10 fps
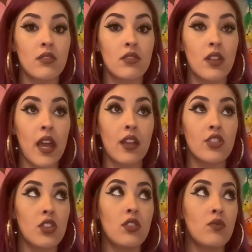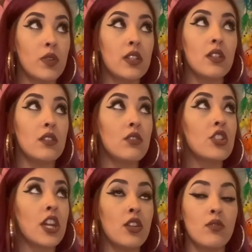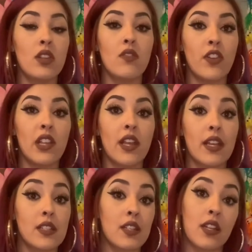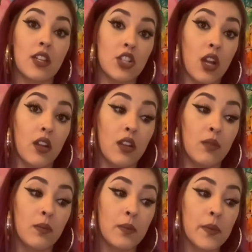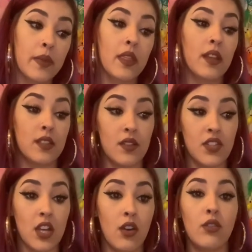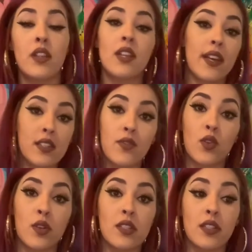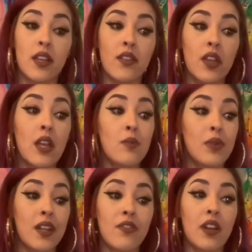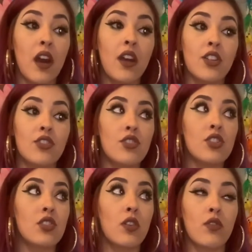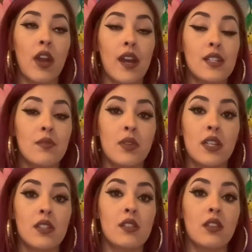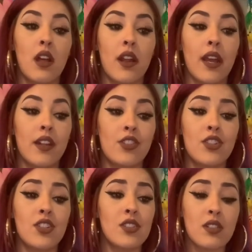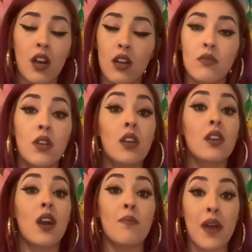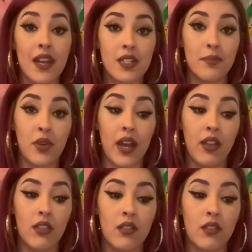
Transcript: Like, do you really genuinely feel like it's gonna get shot at? Because if so, then yes, of course, leave. But if not, and you're just overactive because it's a lot of energy, just come back to breath.